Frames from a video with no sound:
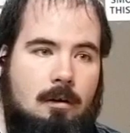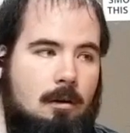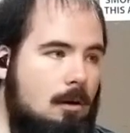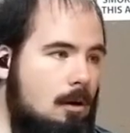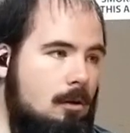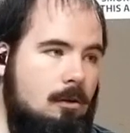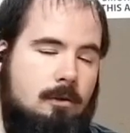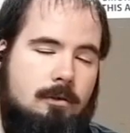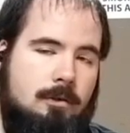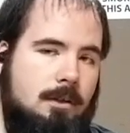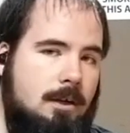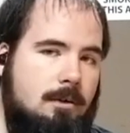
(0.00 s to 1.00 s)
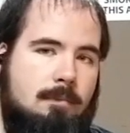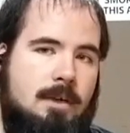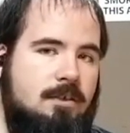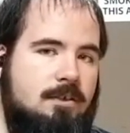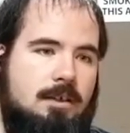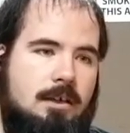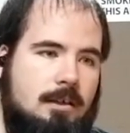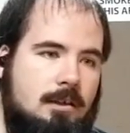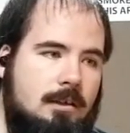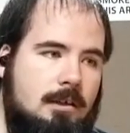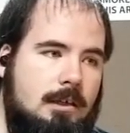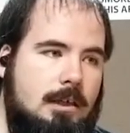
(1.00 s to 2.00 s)
all they're
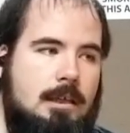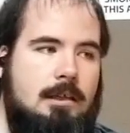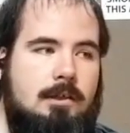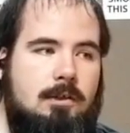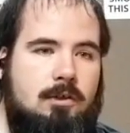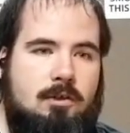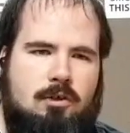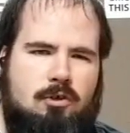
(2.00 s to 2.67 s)
missing is